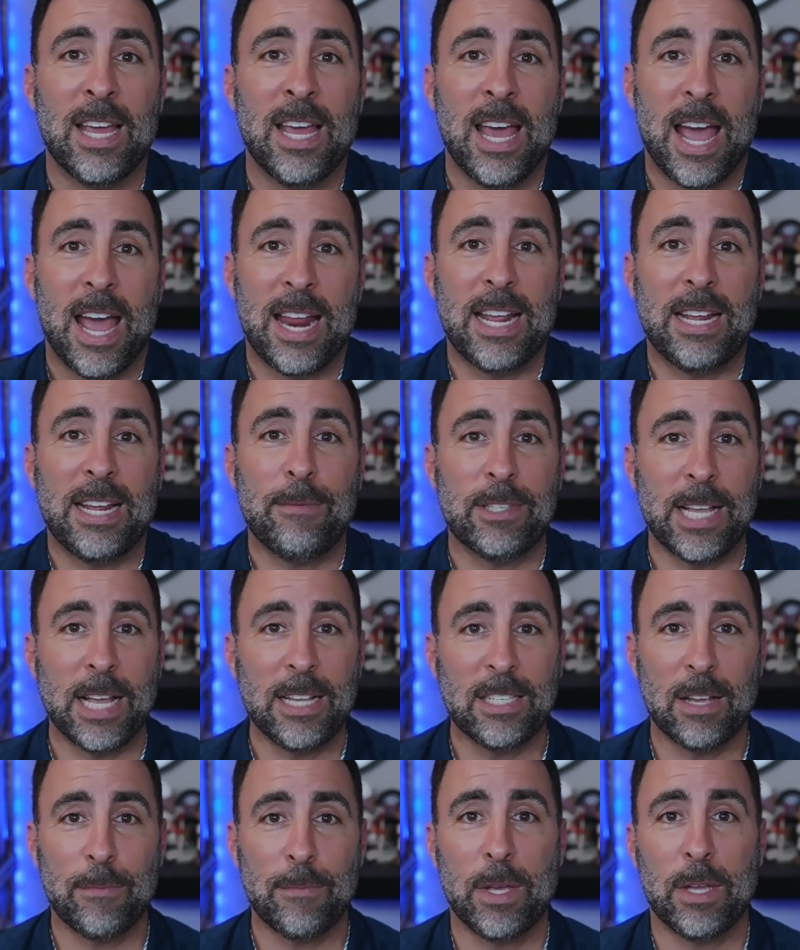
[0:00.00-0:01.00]
And they said
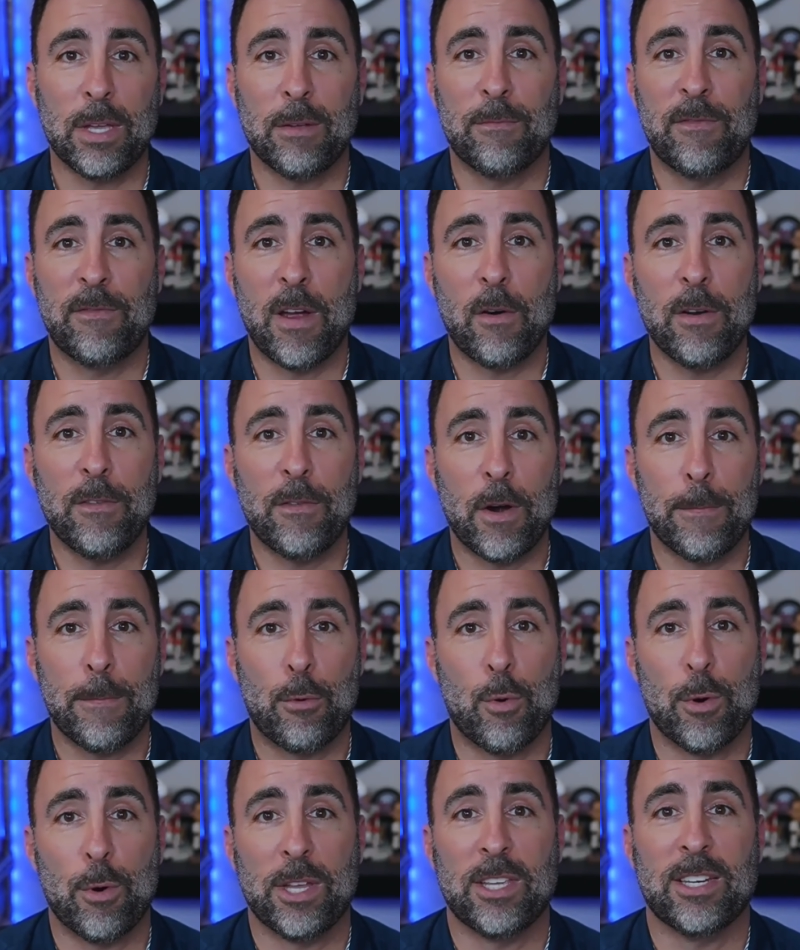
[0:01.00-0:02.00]
something very, very
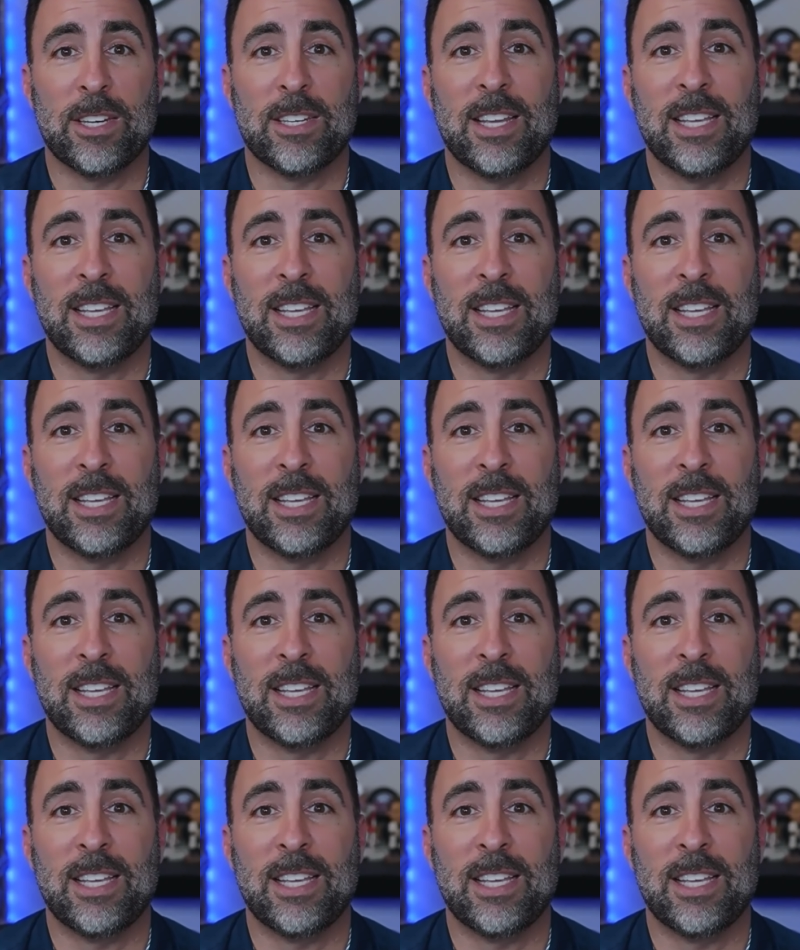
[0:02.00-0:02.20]
poignant.